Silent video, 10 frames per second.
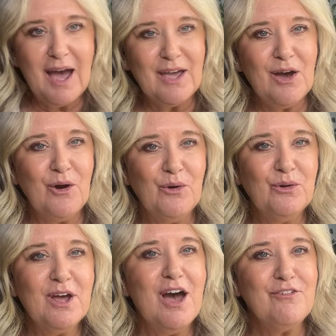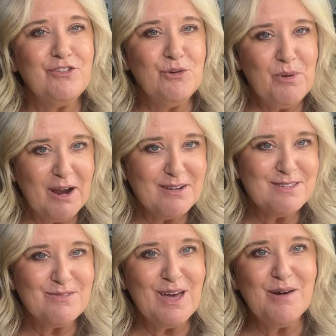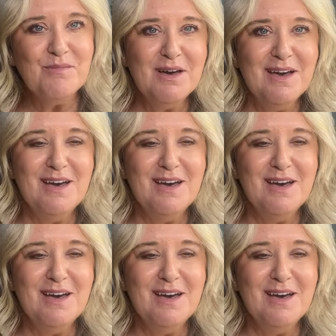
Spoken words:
I own a few pairs of them,